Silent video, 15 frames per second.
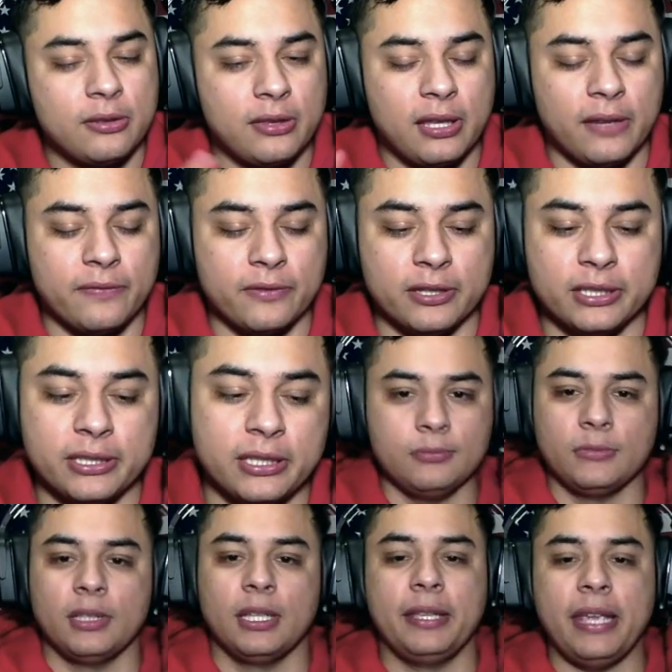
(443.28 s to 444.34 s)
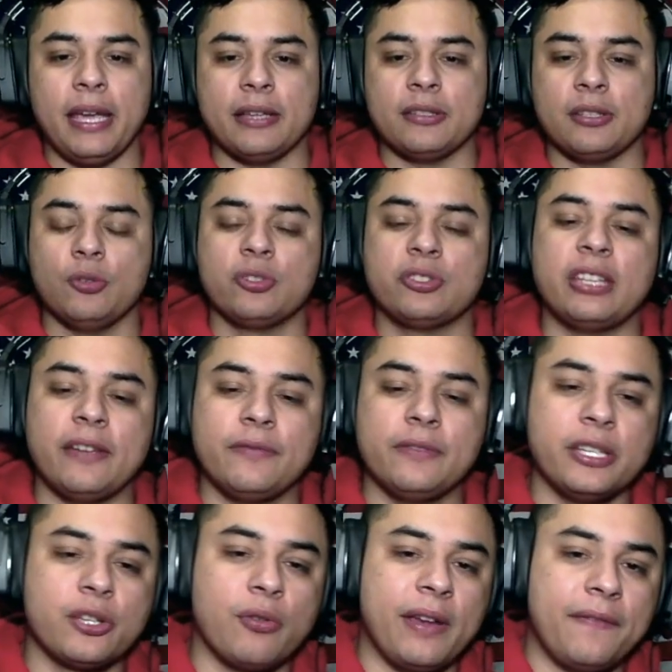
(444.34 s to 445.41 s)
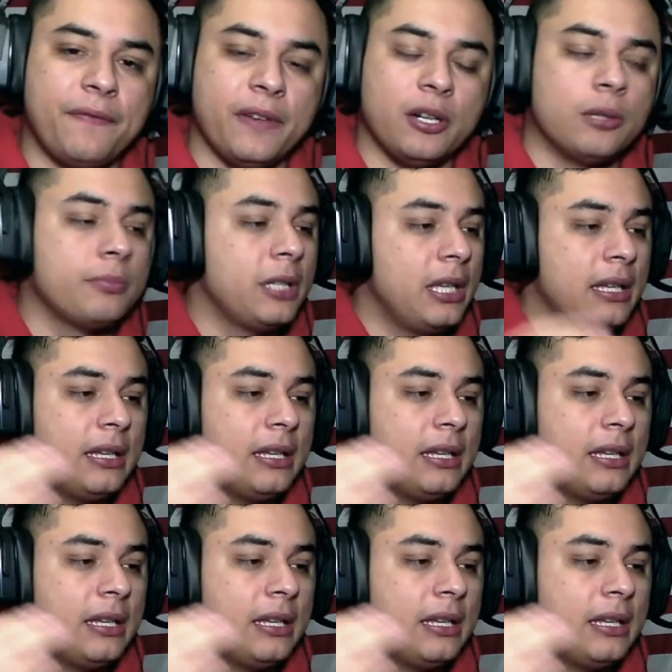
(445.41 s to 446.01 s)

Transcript: Definitely. Yeah, it was definitely a great film.